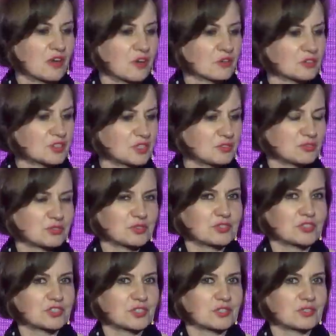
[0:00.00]
on
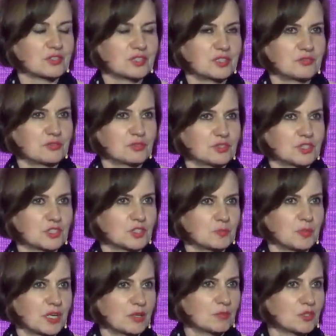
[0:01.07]
different
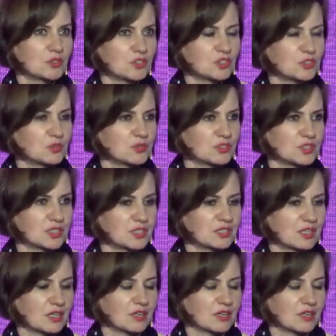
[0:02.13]
experiments using